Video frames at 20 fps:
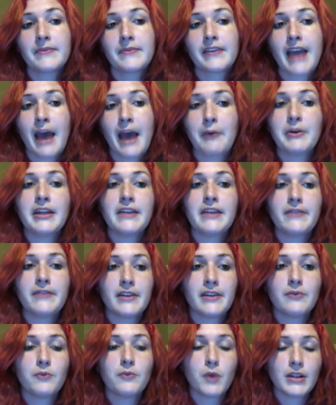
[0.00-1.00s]
I would
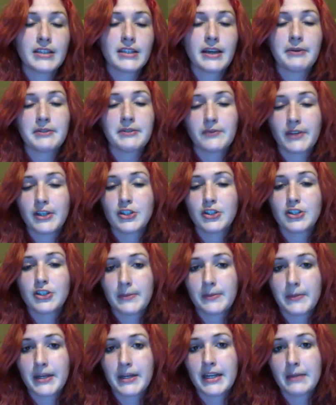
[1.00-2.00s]
even, once I was finished
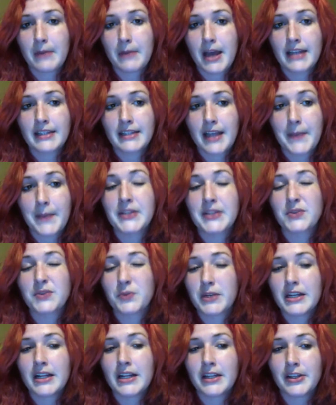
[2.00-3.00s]
submitting my assignments,
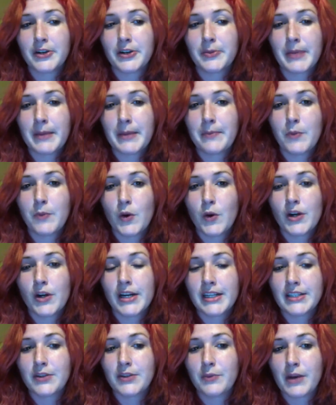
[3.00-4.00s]
read a little bit more
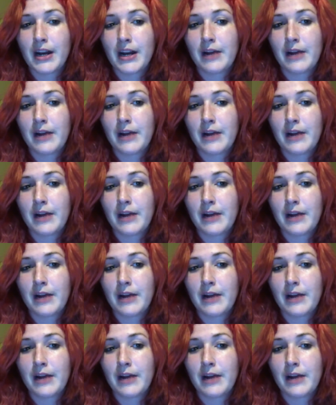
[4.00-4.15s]
into what I